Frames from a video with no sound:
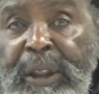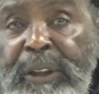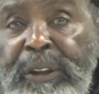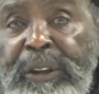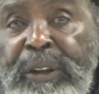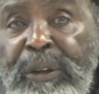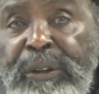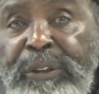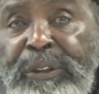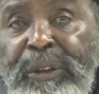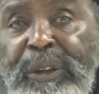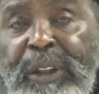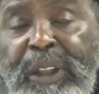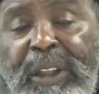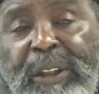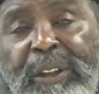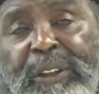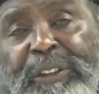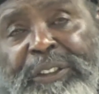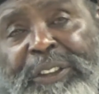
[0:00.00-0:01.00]
don't you
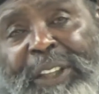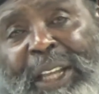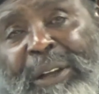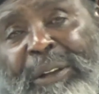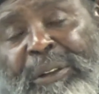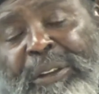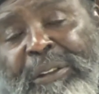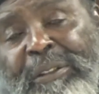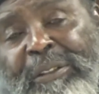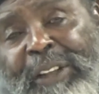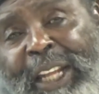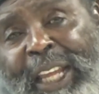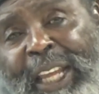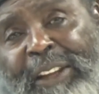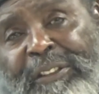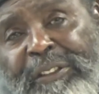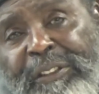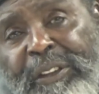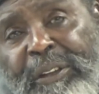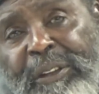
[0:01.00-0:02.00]
hear the sound of
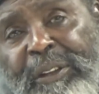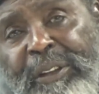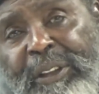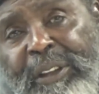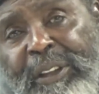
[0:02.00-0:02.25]
laughter